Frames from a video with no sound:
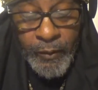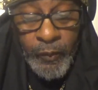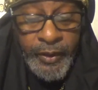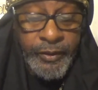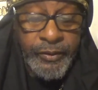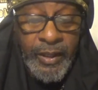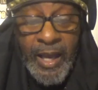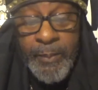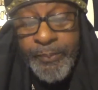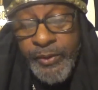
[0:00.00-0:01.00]
went unto the
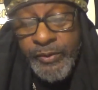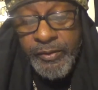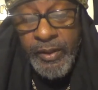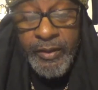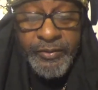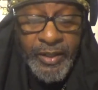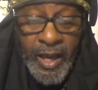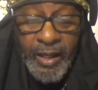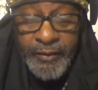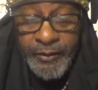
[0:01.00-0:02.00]
high priest and
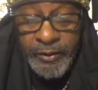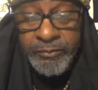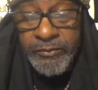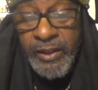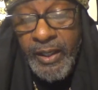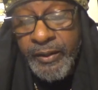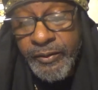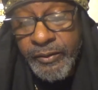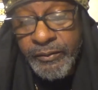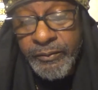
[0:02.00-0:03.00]
desired of him
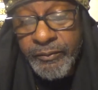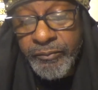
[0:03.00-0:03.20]
letters